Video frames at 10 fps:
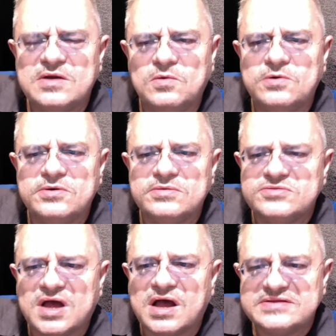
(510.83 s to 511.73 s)
I will not
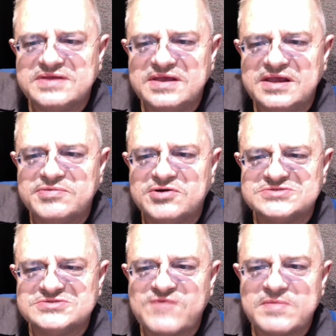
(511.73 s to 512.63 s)
order the hot
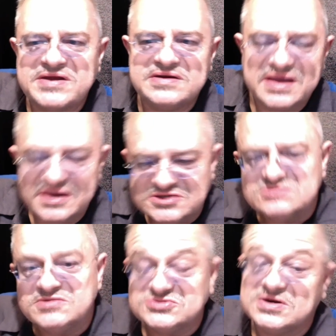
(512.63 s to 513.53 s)
tea because if I'm at
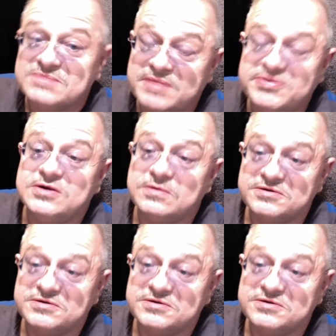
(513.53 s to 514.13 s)
an Asian restaurant,